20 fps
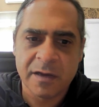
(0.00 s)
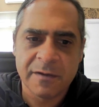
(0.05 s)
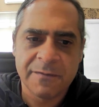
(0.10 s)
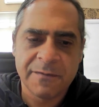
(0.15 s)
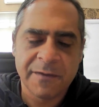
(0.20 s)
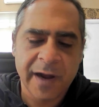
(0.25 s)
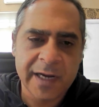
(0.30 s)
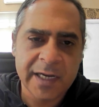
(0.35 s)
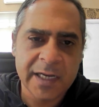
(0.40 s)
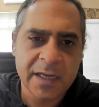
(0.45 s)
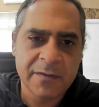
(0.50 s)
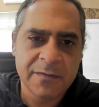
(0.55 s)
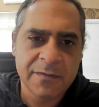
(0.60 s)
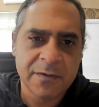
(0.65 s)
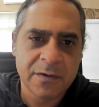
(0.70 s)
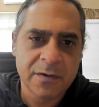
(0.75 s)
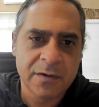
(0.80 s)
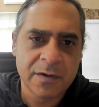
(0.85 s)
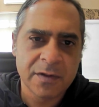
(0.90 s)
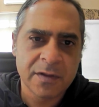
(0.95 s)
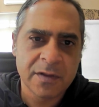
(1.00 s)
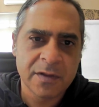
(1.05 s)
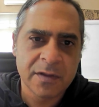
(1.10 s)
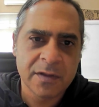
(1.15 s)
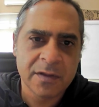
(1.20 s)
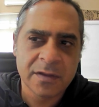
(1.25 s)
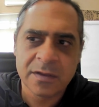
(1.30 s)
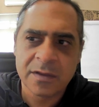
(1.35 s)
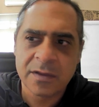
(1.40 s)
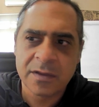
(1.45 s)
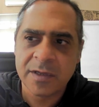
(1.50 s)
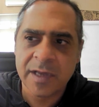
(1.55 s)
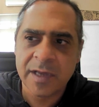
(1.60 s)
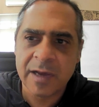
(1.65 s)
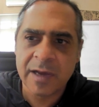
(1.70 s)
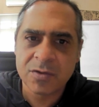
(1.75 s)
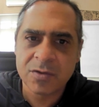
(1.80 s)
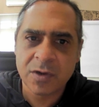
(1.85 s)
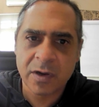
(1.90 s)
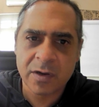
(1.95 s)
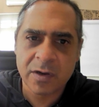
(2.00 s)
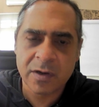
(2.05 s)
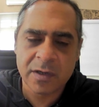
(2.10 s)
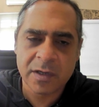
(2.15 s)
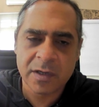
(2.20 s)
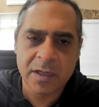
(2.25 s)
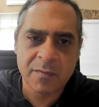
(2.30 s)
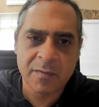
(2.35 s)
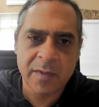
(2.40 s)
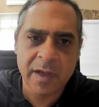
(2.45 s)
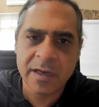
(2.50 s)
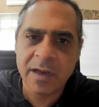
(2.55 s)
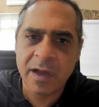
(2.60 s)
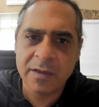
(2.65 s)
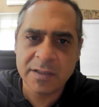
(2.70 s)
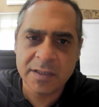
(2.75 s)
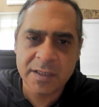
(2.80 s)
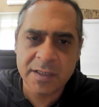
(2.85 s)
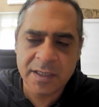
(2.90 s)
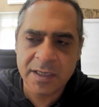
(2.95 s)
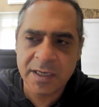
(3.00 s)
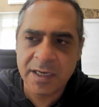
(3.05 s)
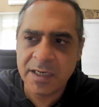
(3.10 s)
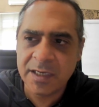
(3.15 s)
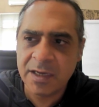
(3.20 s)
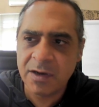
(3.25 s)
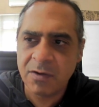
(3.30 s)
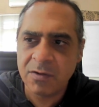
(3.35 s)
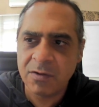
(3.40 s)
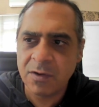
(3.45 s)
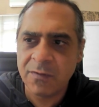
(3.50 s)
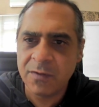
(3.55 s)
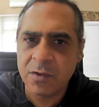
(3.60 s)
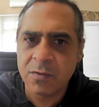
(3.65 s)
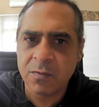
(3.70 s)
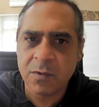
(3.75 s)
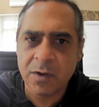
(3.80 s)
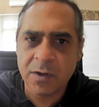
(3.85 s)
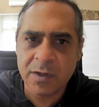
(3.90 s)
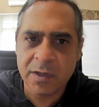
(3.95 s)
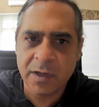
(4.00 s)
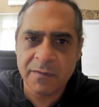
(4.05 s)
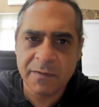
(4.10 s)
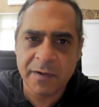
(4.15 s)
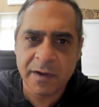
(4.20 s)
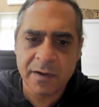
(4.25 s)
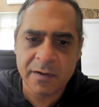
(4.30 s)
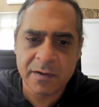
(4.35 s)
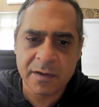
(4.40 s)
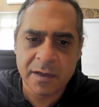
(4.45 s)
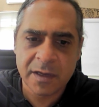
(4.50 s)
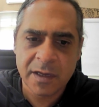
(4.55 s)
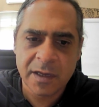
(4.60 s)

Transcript: fighting for the downtrodden, not just in India, all over the world, I found.